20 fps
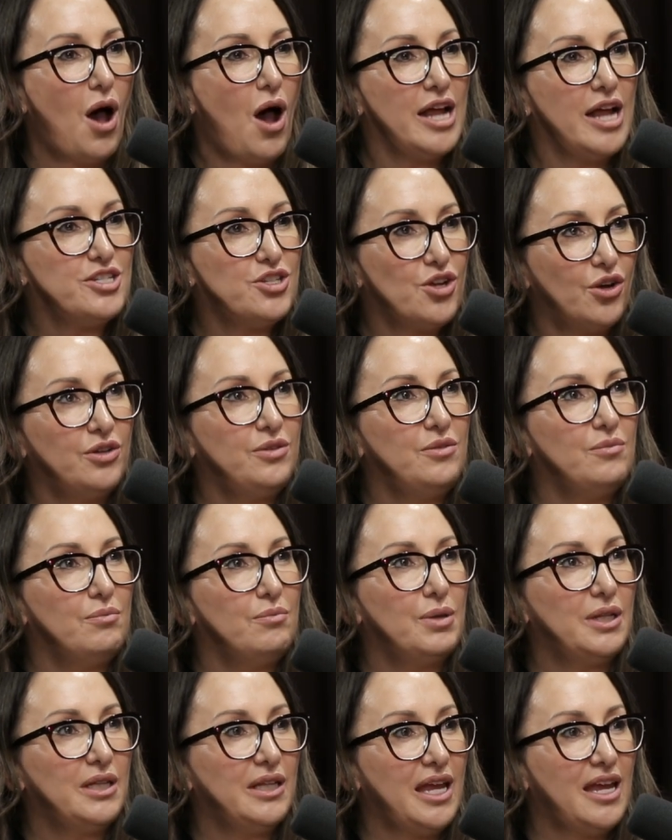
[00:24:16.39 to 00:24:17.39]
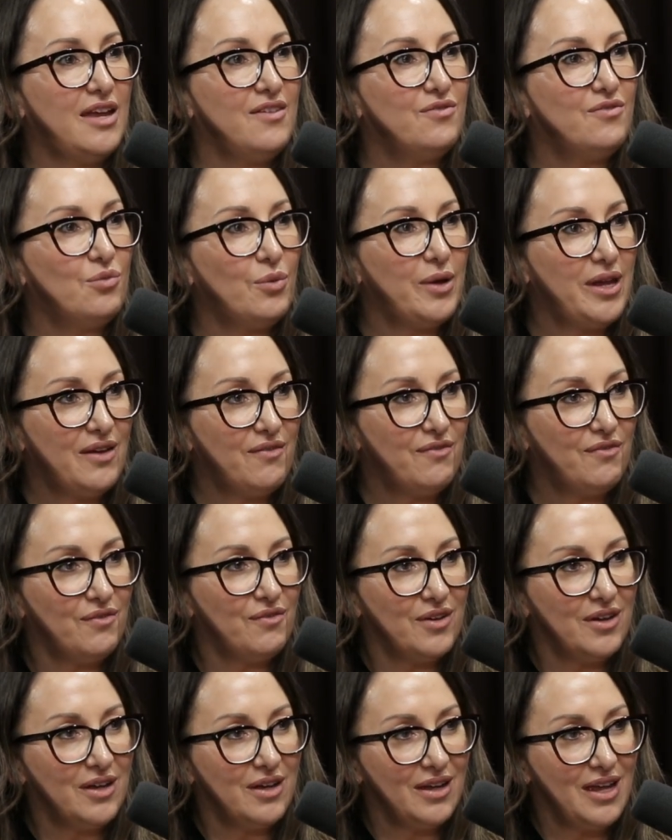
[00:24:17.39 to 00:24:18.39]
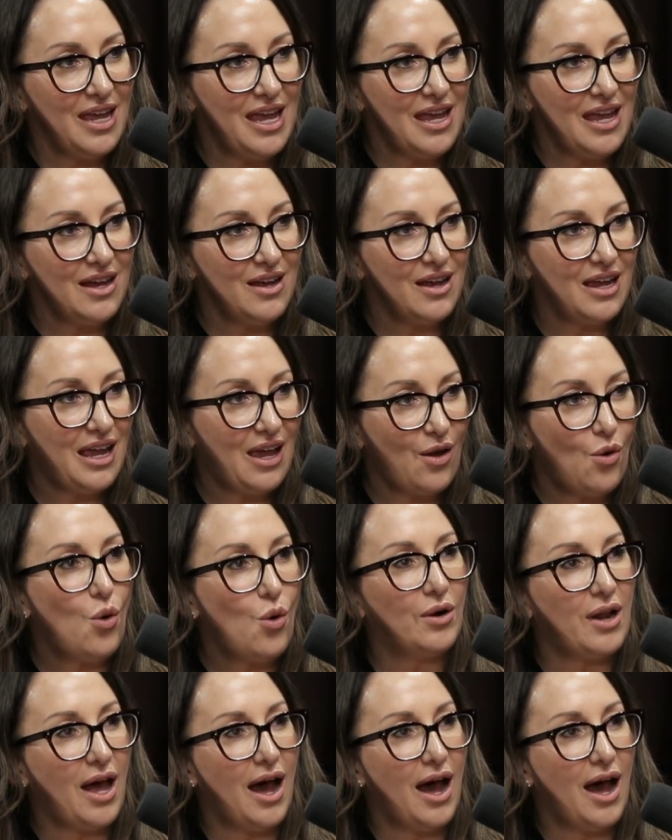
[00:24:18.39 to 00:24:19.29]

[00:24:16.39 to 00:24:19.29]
I don't believe we've caught